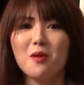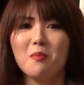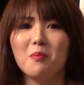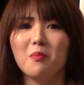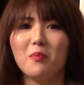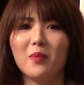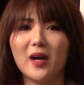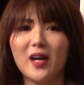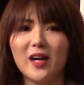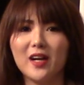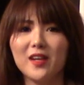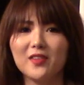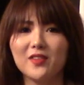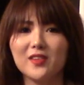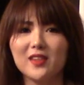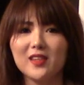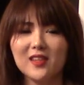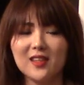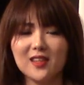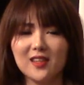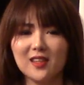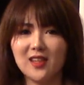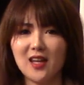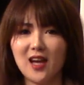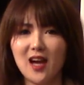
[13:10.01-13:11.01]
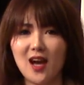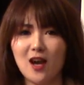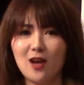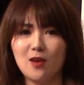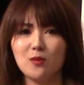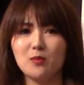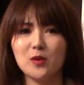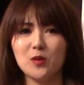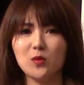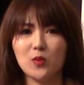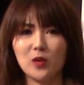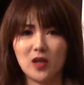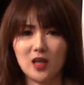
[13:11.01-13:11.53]
But yeah, I'll
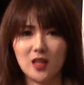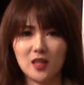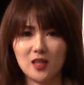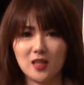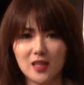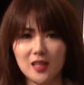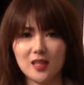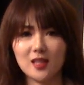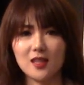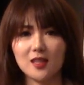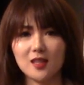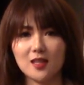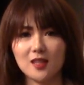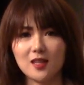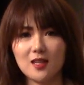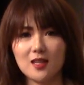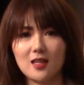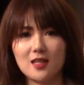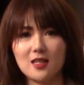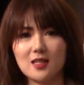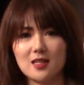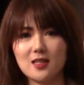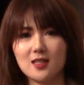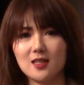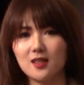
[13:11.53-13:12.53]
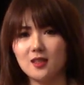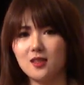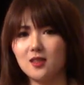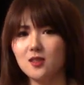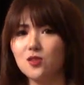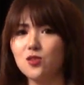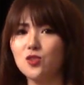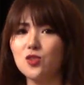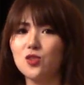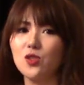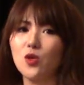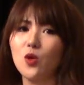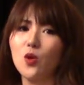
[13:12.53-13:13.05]
be wearing like this, and
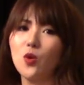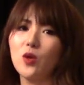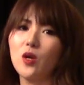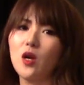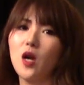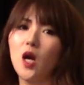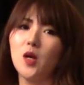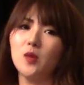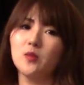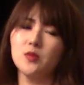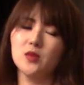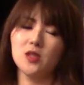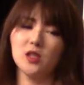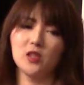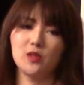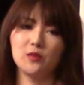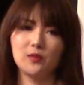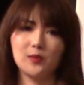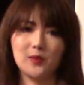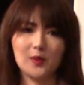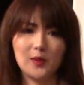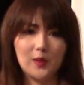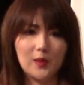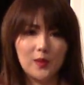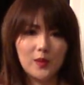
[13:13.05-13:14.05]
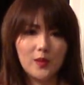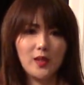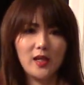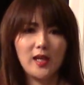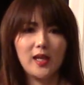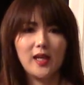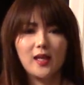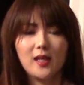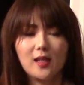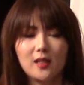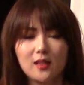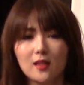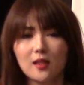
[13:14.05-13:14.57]
it's so comfortable
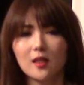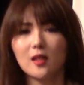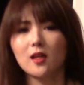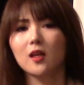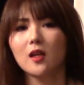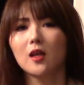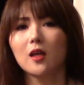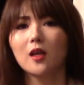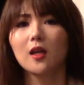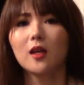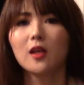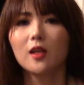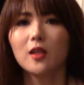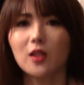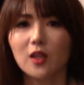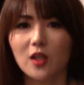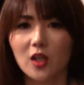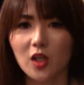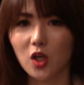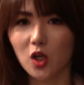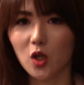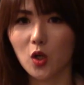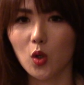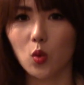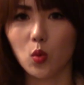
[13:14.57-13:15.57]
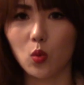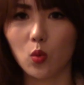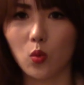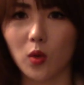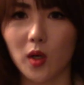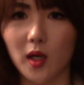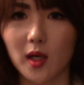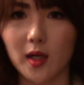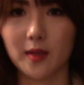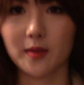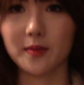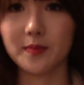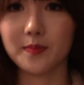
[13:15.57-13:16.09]
and, you know,
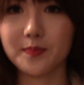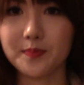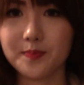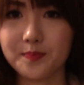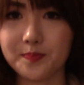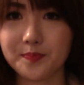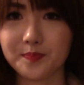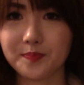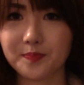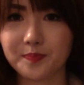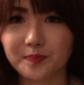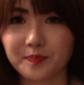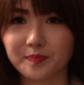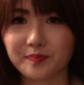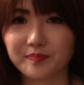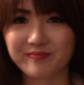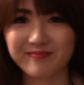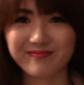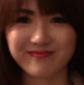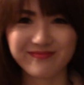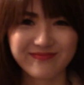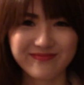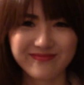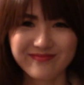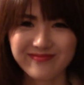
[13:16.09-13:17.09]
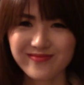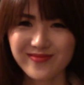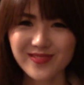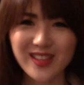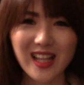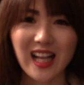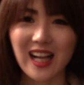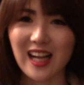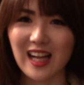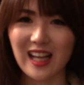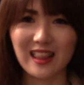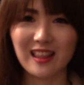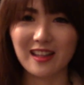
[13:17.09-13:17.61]
warm.
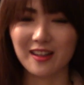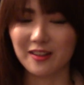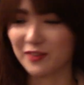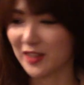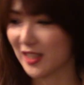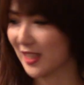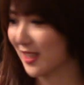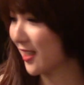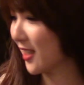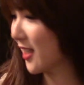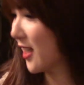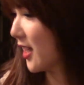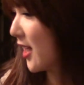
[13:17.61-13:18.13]
I love it.